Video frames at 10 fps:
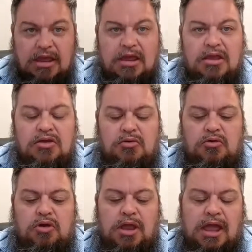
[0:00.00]
you
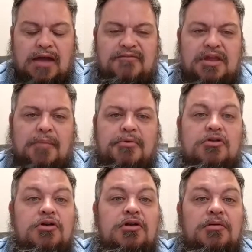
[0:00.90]
have the
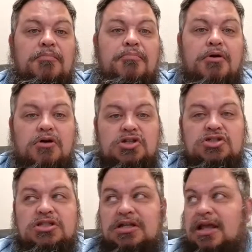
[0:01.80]
opportunity to purchase it,